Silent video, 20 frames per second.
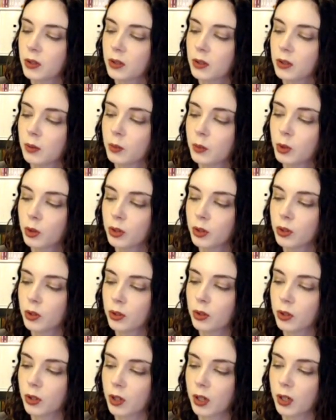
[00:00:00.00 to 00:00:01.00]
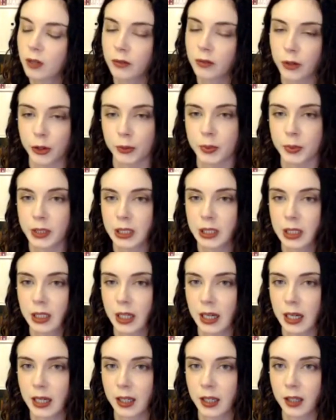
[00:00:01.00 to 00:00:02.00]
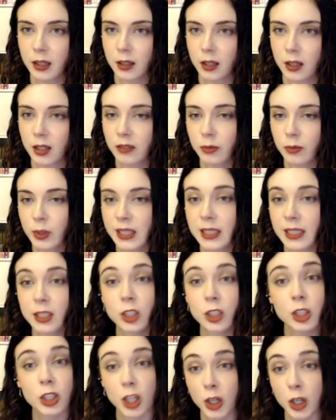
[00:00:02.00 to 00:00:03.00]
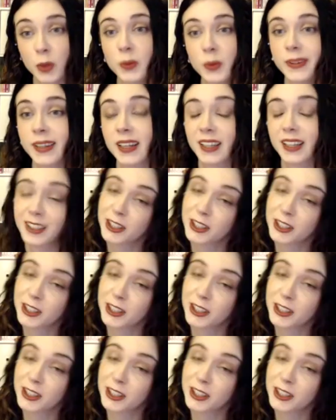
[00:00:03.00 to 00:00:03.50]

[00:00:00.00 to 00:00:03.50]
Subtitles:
the more you're kind of open to that and kind of willing to go with it